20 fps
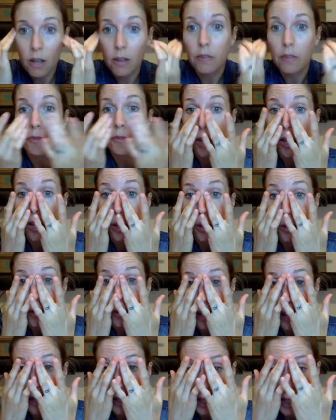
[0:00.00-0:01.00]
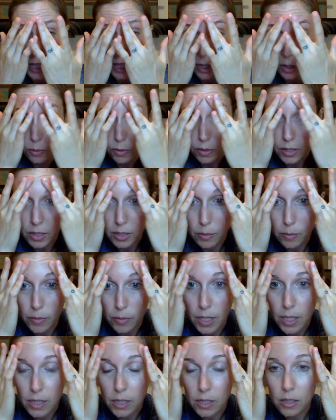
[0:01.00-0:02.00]
follow along with some
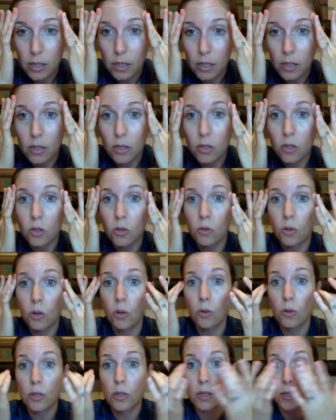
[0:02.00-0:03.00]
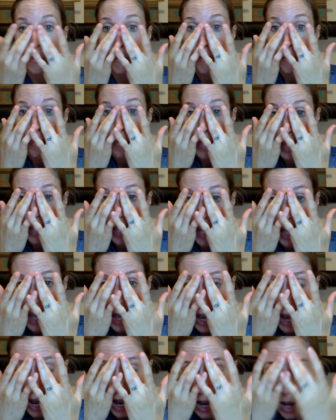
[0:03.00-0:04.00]
nice strokes.
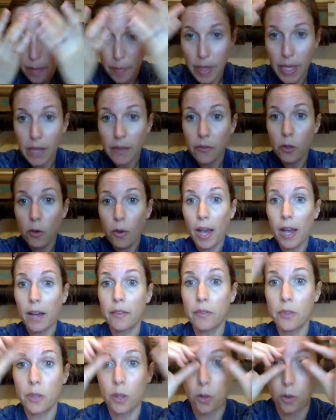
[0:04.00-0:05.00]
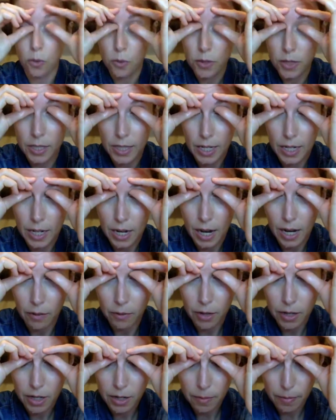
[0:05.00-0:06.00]
If you have those, then I
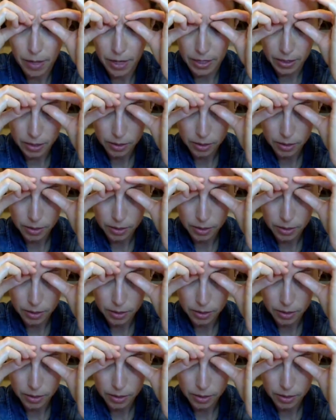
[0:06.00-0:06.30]
recommend